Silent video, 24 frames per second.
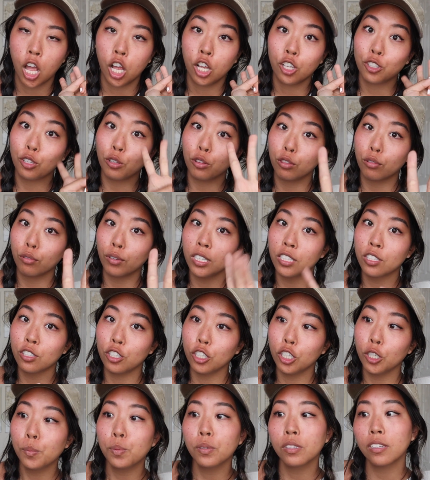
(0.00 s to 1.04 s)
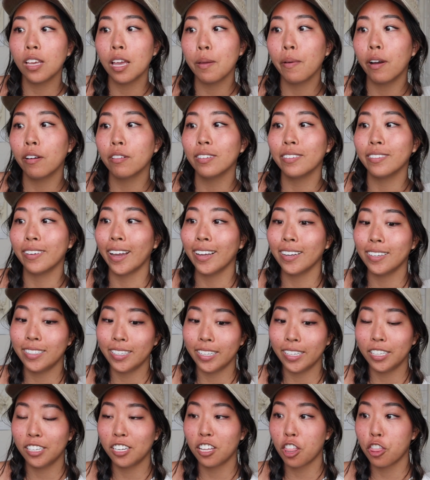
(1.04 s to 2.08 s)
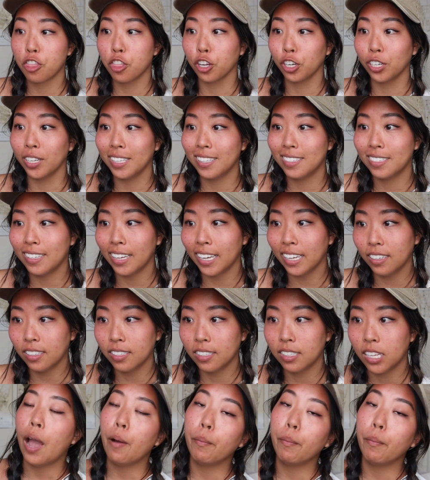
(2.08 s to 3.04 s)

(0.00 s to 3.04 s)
So 3 scoops came out to $19.36.